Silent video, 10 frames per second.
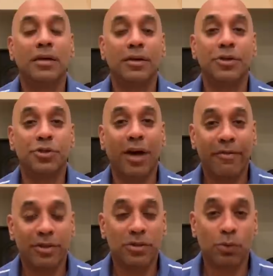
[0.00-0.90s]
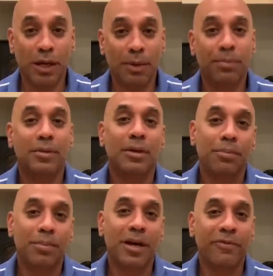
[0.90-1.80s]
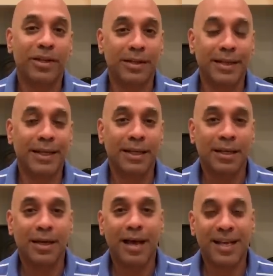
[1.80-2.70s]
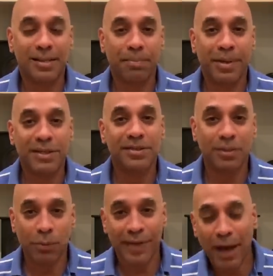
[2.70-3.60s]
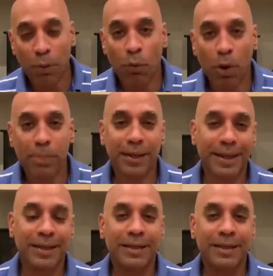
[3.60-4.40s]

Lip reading: the driver to work perfectly as a piston without wobbling,